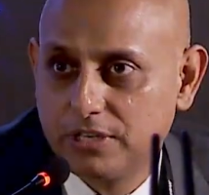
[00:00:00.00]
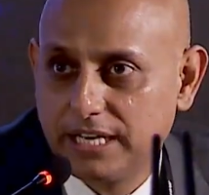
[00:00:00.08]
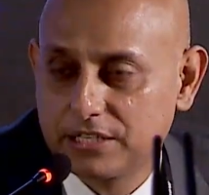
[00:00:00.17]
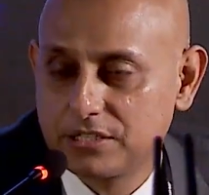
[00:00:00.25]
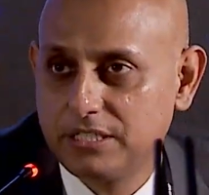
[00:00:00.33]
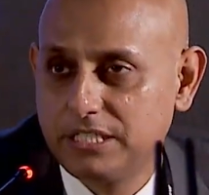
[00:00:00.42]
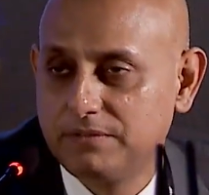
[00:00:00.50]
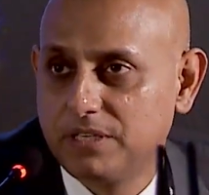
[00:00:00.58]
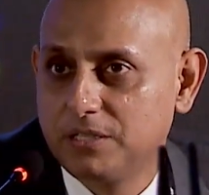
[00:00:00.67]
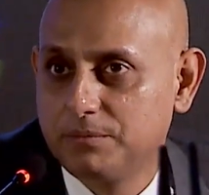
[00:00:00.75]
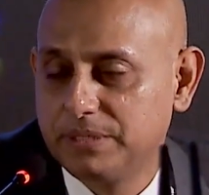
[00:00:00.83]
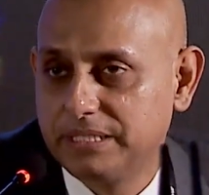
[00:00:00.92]
actually
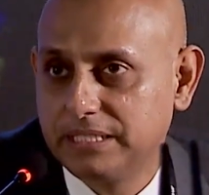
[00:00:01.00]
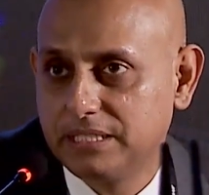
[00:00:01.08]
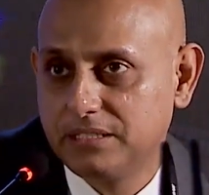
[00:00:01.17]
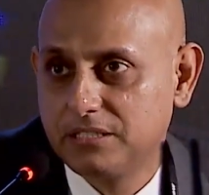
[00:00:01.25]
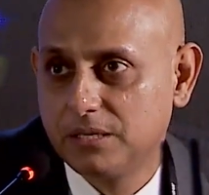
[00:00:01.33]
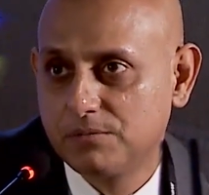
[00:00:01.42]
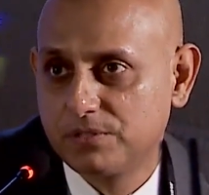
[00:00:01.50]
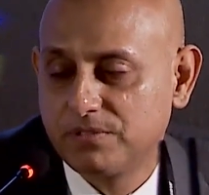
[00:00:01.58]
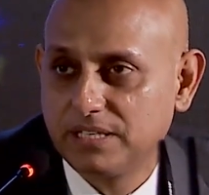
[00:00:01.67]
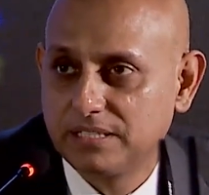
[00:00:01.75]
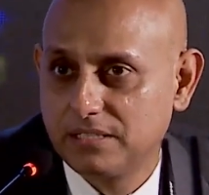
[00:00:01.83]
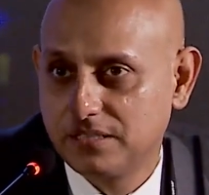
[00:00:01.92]
developing in terms of
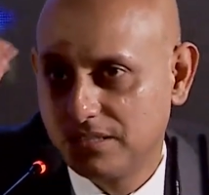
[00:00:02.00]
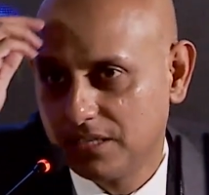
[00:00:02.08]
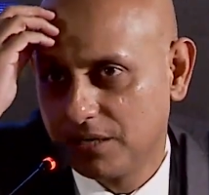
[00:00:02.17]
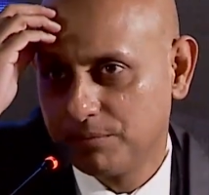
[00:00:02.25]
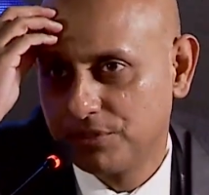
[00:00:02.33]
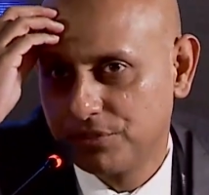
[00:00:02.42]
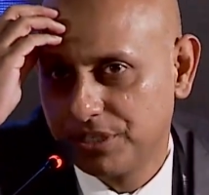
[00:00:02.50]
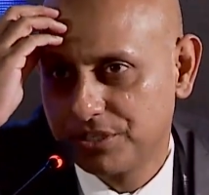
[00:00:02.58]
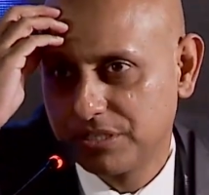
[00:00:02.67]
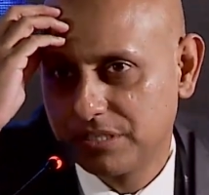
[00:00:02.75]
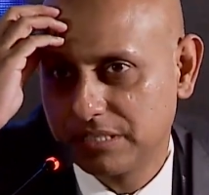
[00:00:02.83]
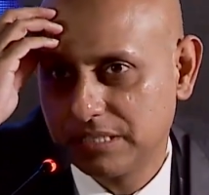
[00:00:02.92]
ICC
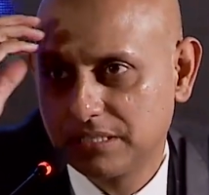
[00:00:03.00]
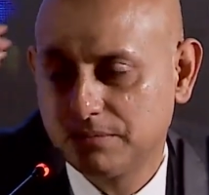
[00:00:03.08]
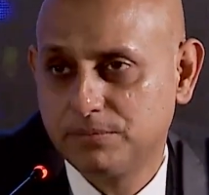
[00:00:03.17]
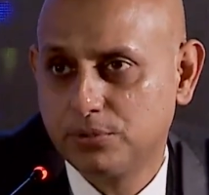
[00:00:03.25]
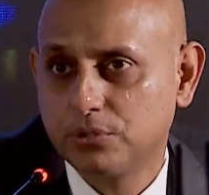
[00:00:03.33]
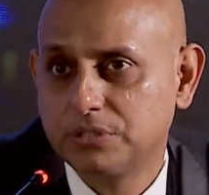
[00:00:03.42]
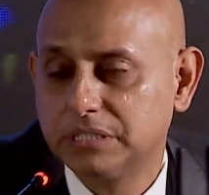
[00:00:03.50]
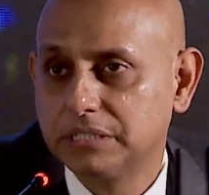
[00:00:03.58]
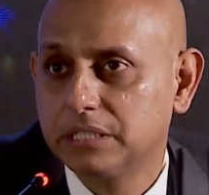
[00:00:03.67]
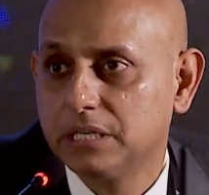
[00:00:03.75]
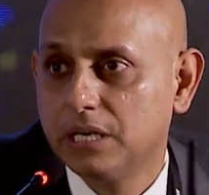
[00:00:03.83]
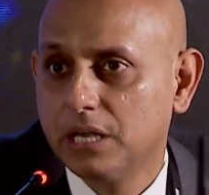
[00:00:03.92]
arbitrations is important.
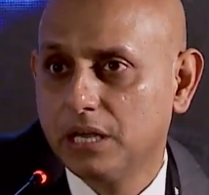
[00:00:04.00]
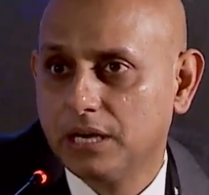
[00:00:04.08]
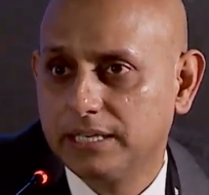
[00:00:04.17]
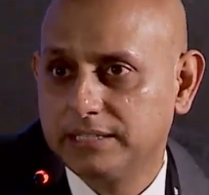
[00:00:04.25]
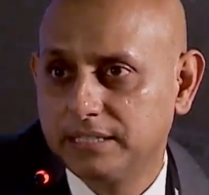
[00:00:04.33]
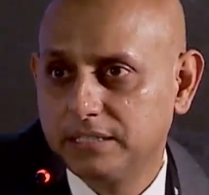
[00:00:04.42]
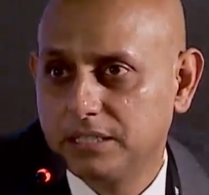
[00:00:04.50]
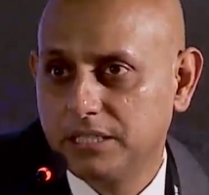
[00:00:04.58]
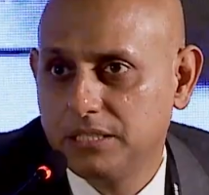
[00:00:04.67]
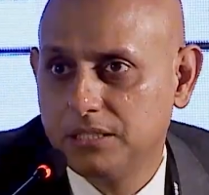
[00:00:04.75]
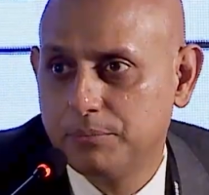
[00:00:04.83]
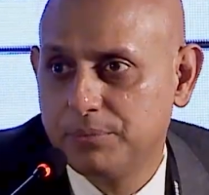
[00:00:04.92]
I think
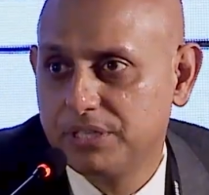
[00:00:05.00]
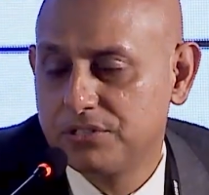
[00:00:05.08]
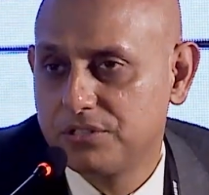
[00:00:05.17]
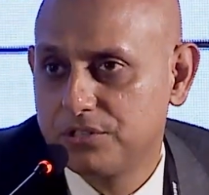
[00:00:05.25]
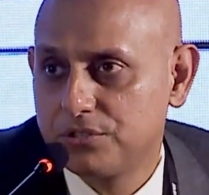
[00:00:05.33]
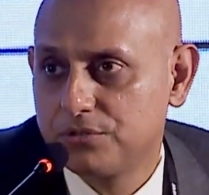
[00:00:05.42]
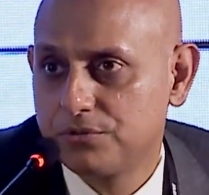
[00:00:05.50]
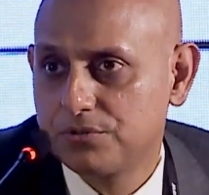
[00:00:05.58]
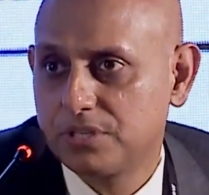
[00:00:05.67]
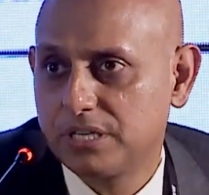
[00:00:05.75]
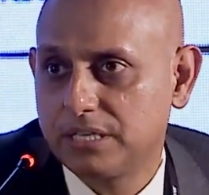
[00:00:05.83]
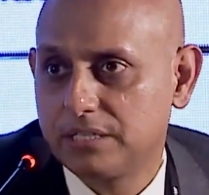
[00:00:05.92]
the biggest issues
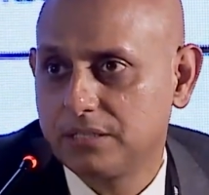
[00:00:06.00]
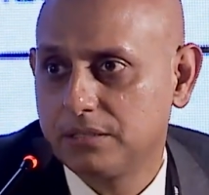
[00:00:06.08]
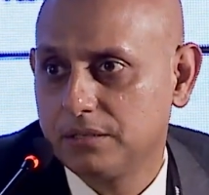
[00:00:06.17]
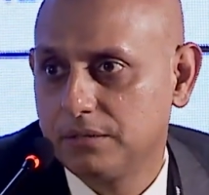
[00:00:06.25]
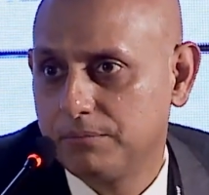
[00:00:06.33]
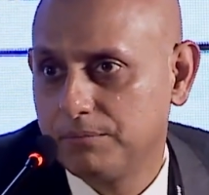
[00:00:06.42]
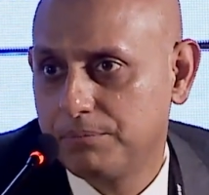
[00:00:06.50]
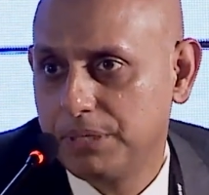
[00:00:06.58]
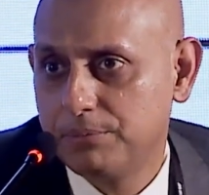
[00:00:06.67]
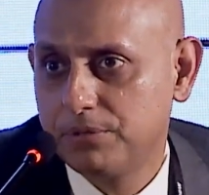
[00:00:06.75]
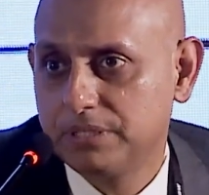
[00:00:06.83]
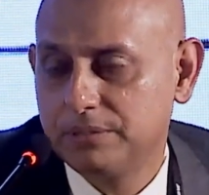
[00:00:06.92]
that
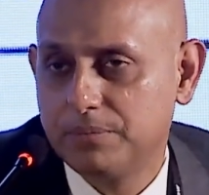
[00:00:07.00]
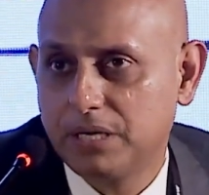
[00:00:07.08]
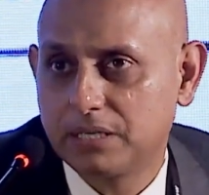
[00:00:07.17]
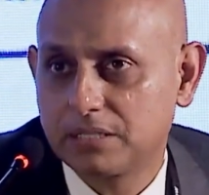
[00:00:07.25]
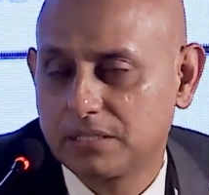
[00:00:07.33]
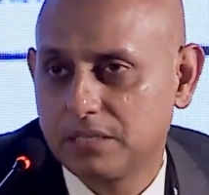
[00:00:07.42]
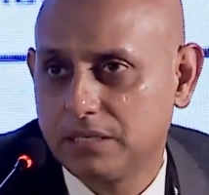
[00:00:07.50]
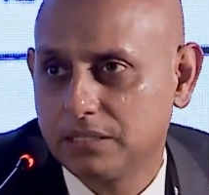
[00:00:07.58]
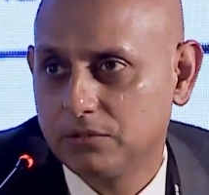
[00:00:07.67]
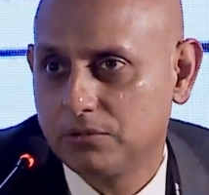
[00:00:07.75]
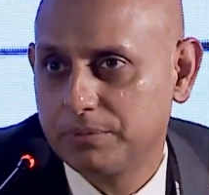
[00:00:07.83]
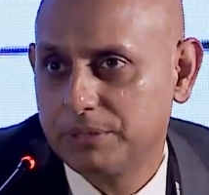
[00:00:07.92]
people in
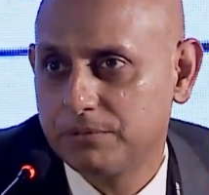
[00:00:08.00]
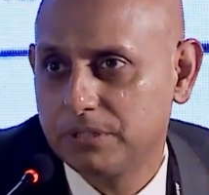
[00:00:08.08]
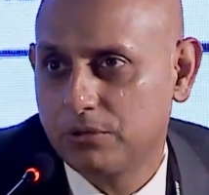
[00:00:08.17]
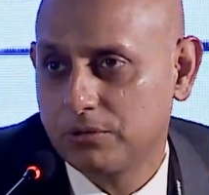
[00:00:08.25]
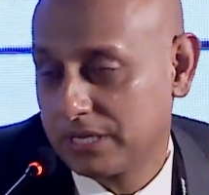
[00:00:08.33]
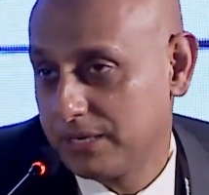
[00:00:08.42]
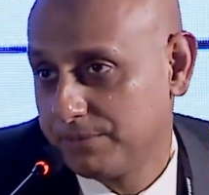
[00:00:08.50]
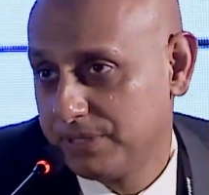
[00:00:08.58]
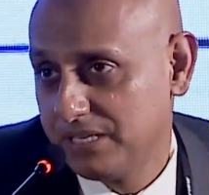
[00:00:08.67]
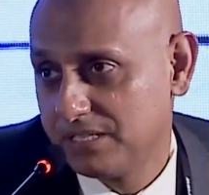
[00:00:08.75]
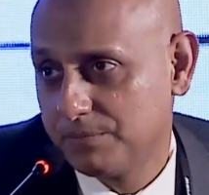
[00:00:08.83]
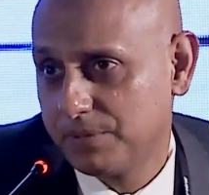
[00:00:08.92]
Pakistan or
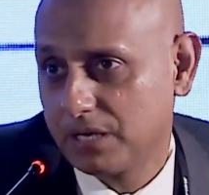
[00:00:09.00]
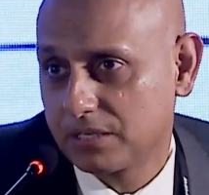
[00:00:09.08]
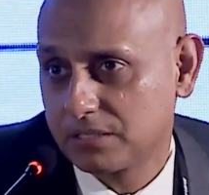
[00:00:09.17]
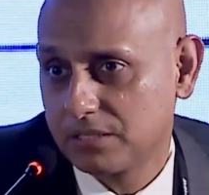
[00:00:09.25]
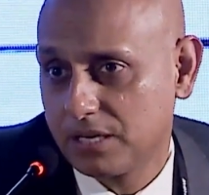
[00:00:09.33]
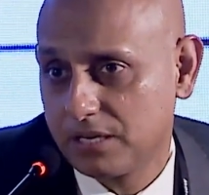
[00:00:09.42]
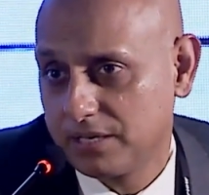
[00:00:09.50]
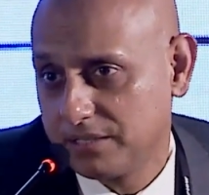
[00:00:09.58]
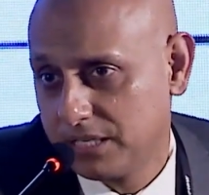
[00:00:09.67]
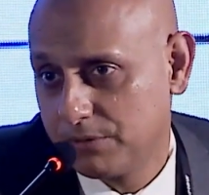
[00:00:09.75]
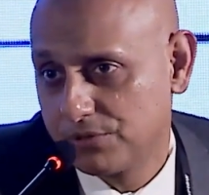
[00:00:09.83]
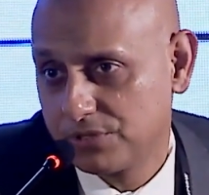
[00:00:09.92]
companies in Pakistan, I
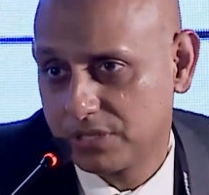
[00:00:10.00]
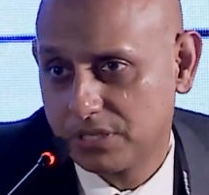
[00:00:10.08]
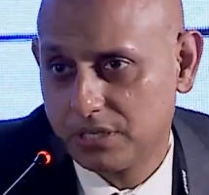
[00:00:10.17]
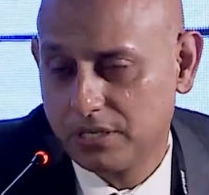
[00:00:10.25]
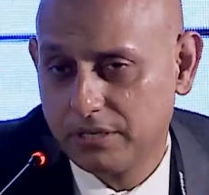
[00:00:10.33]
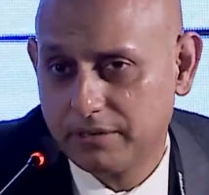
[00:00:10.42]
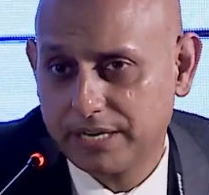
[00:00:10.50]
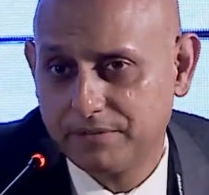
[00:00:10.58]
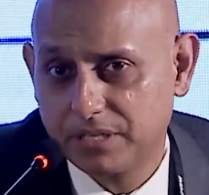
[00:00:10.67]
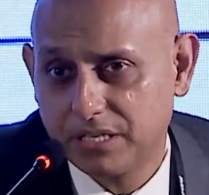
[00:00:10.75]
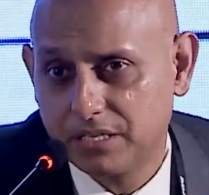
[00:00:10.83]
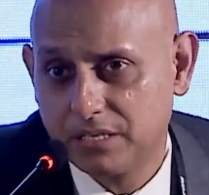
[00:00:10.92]
think it was earlier
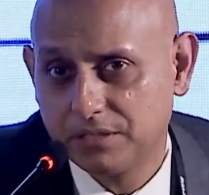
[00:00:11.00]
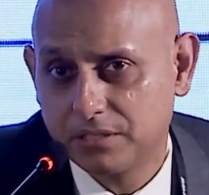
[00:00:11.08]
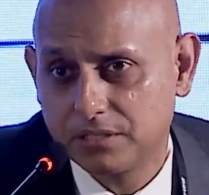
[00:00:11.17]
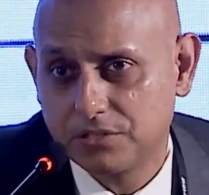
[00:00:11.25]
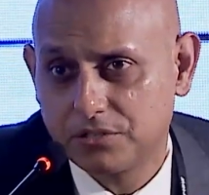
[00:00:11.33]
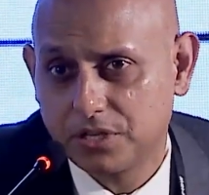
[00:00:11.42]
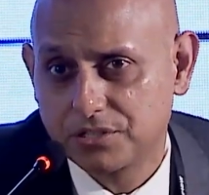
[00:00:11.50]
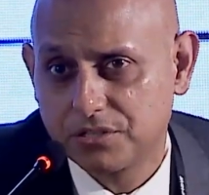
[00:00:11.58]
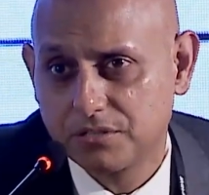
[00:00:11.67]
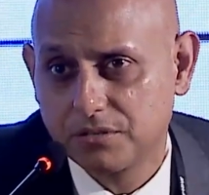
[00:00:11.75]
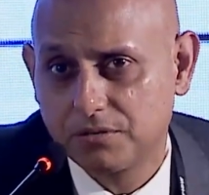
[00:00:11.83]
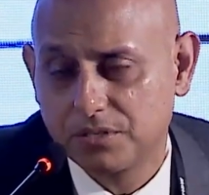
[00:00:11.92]
advocated in the construction
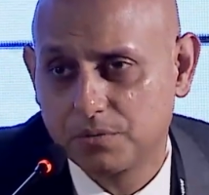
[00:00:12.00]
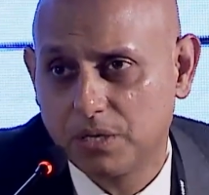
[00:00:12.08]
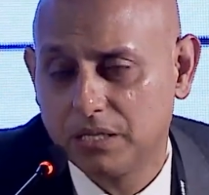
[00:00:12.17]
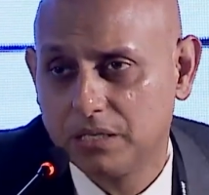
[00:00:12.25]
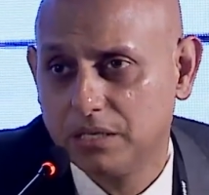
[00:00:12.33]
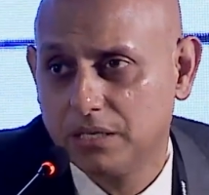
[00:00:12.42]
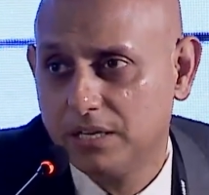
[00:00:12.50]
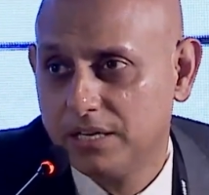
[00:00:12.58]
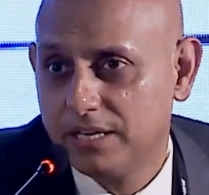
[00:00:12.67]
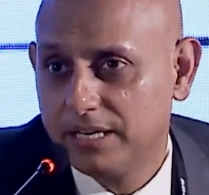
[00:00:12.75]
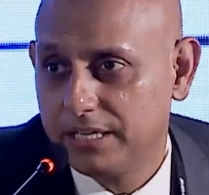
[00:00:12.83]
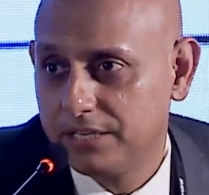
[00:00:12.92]
zone as well,
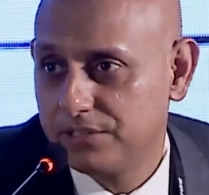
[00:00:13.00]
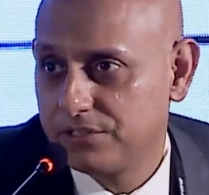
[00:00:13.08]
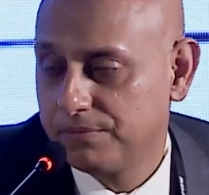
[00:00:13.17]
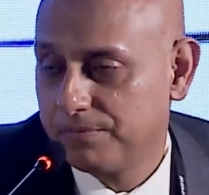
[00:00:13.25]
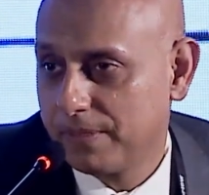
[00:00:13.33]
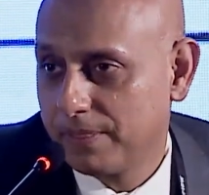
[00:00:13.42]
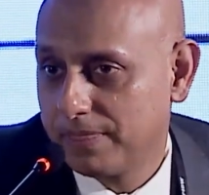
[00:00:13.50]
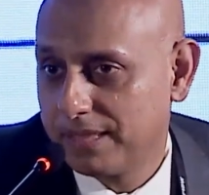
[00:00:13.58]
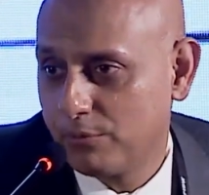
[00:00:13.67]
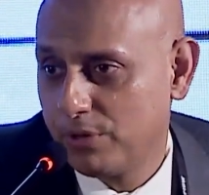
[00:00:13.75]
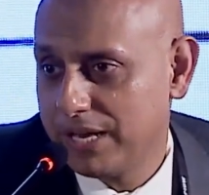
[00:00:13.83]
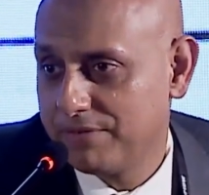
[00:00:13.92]
is
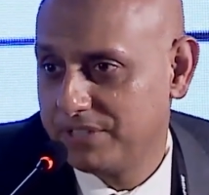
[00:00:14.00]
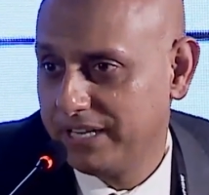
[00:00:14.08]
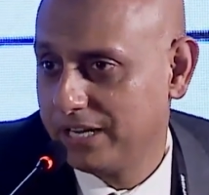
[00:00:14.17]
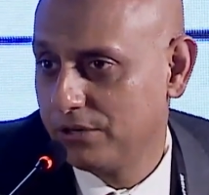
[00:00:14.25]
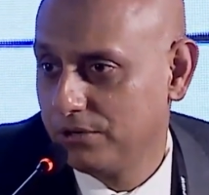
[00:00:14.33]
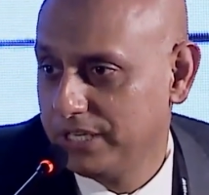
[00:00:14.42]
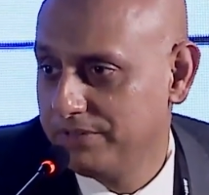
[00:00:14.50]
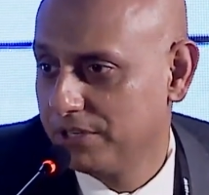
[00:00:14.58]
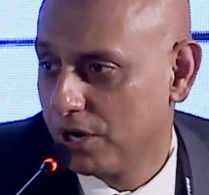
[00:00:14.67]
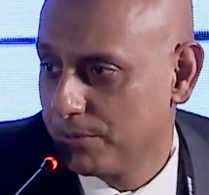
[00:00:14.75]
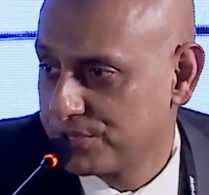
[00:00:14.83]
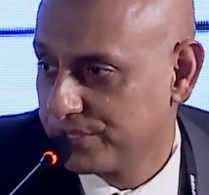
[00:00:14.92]
that we have a take it or leave it
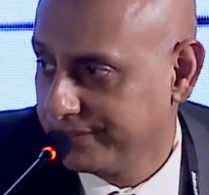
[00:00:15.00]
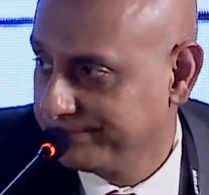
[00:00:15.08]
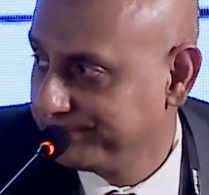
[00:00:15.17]
option.